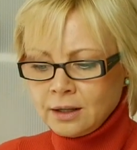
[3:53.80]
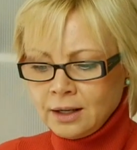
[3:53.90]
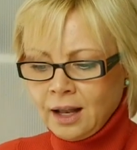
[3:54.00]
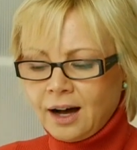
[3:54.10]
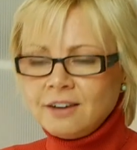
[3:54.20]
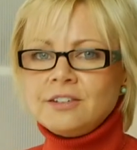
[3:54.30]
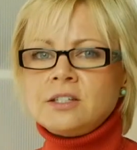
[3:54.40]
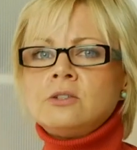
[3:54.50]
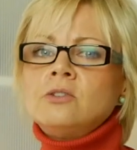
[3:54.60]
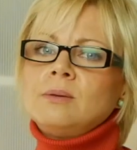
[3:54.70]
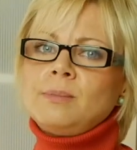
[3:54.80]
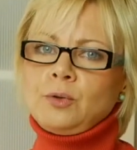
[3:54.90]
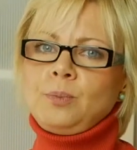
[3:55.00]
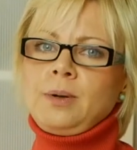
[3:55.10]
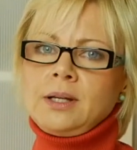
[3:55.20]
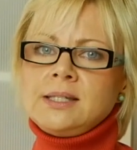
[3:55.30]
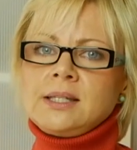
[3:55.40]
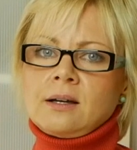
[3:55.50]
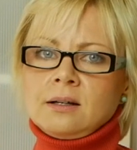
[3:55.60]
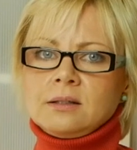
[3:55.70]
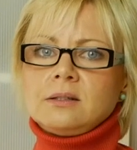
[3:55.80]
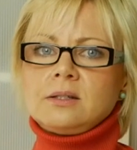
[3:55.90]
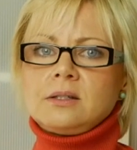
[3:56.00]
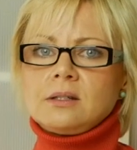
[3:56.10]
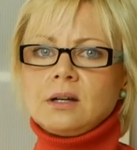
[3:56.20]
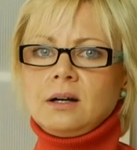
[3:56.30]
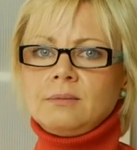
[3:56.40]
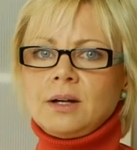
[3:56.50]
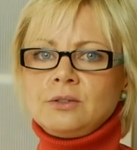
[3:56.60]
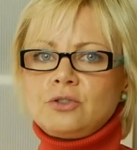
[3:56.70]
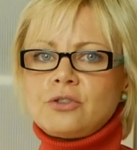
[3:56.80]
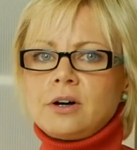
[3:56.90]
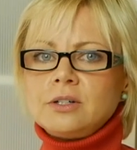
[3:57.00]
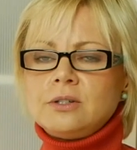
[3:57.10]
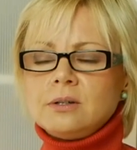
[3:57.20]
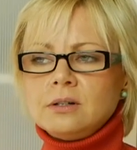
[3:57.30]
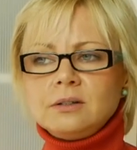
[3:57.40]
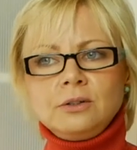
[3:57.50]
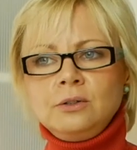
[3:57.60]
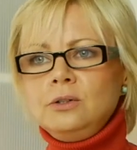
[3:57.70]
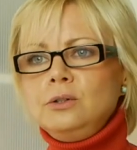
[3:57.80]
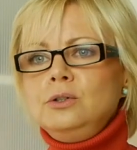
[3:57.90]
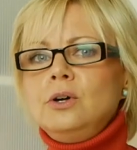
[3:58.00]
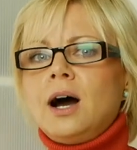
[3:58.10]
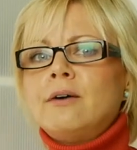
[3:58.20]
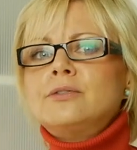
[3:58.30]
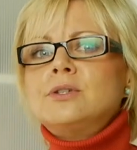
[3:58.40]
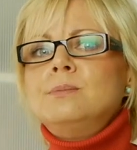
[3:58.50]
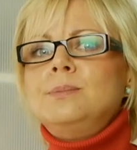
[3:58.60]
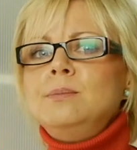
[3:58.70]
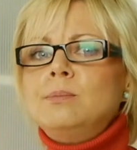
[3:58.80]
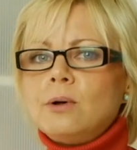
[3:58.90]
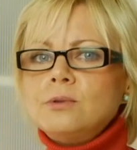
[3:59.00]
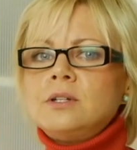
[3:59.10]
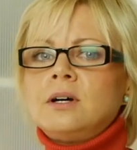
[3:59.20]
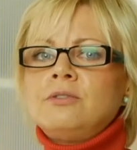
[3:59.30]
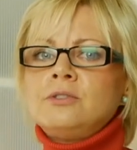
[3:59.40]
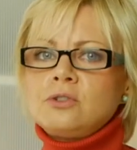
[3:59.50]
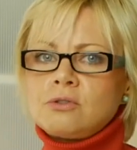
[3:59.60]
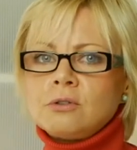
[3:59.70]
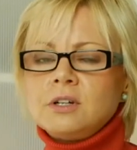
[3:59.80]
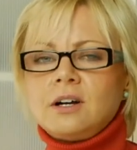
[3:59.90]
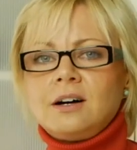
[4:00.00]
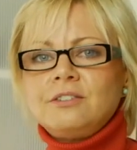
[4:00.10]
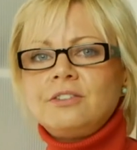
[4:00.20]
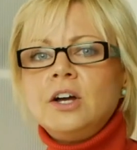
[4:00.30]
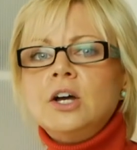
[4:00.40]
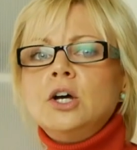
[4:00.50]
Life is not about pleasing others, and you have to be bold enough and strong enough